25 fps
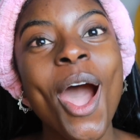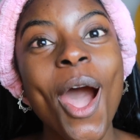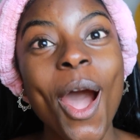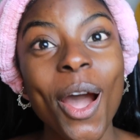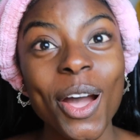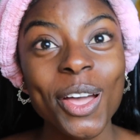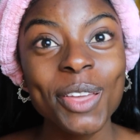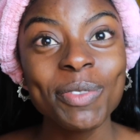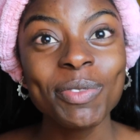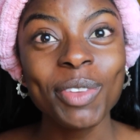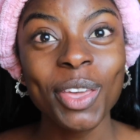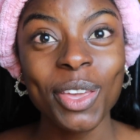
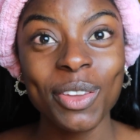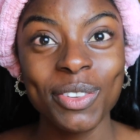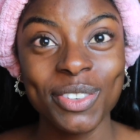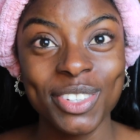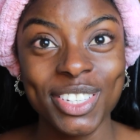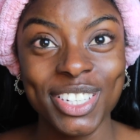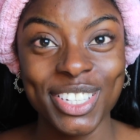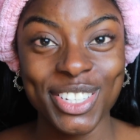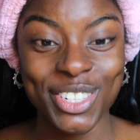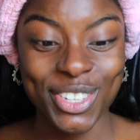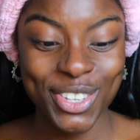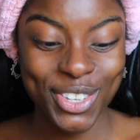I'm going
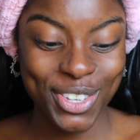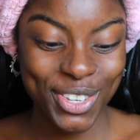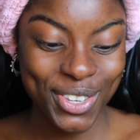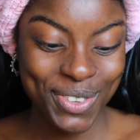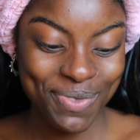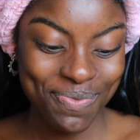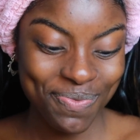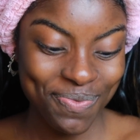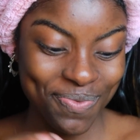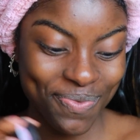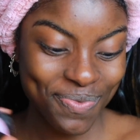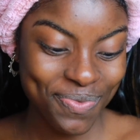to
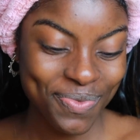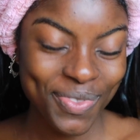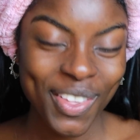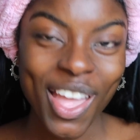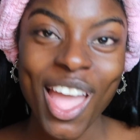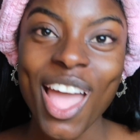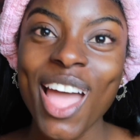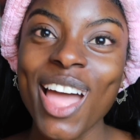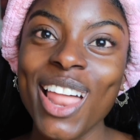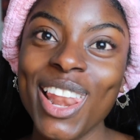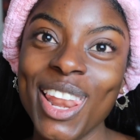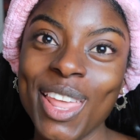do
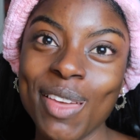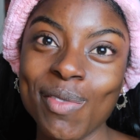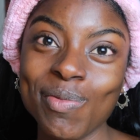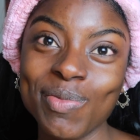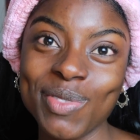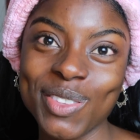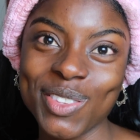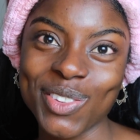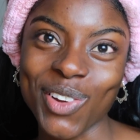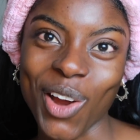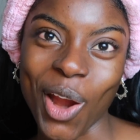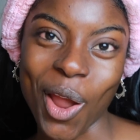lip
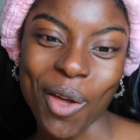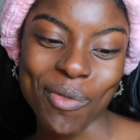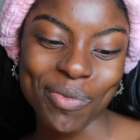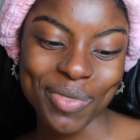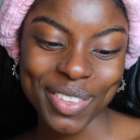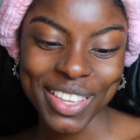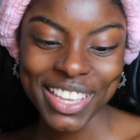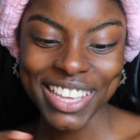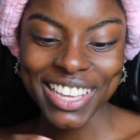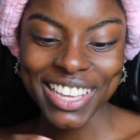scrub.